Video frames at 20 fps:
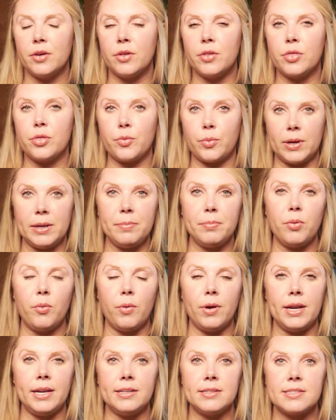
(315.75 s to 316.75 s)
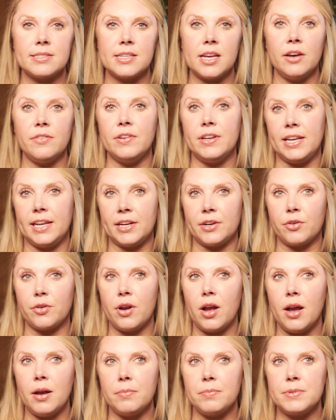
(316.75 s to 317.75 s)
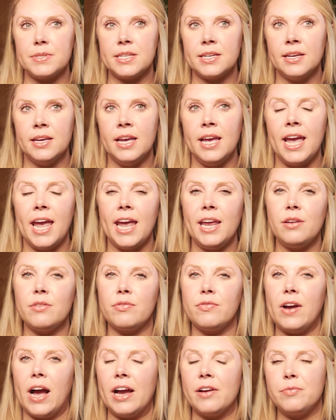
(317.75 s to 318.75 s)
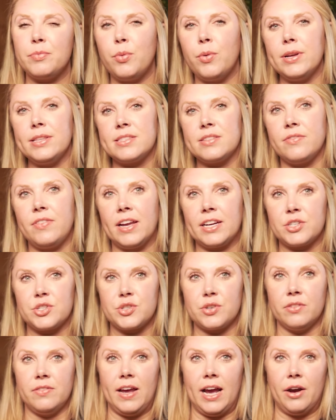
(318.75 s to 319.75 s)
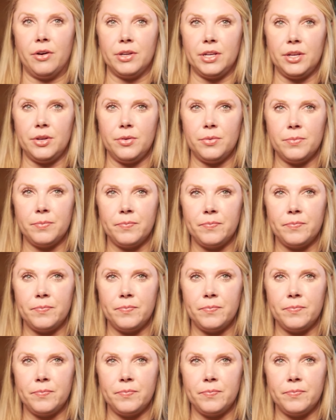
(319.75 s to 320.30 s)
3 points of an interrupt, and 5 points of extra value.